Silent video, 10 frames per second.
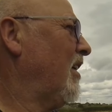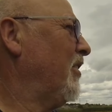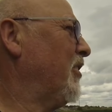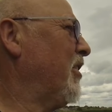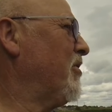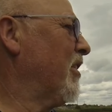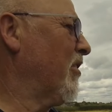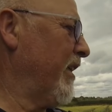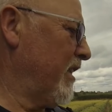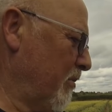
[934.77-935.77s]
I do think I
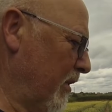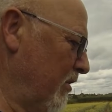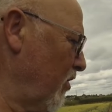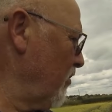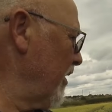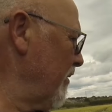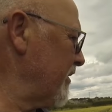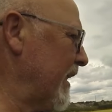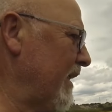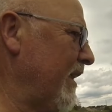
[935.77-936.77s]
need to be right where I'm
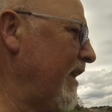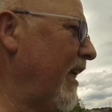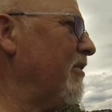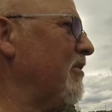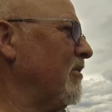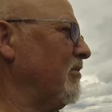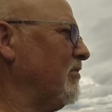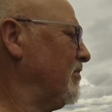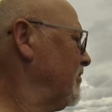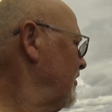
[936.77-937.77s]
standing now.
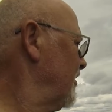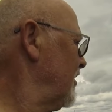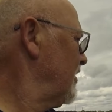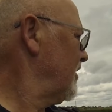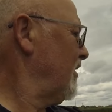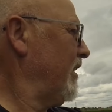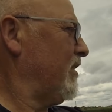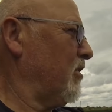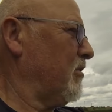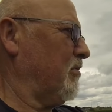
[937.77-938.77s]
So let's
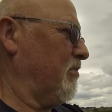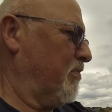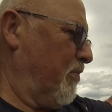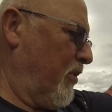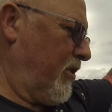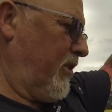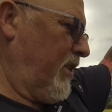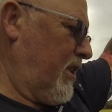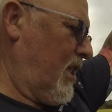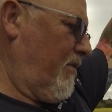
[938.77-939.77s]
just podge
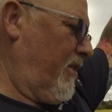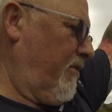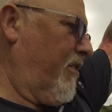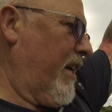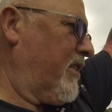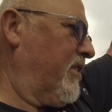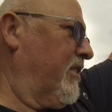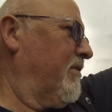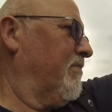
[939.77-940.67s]
this over a fraction.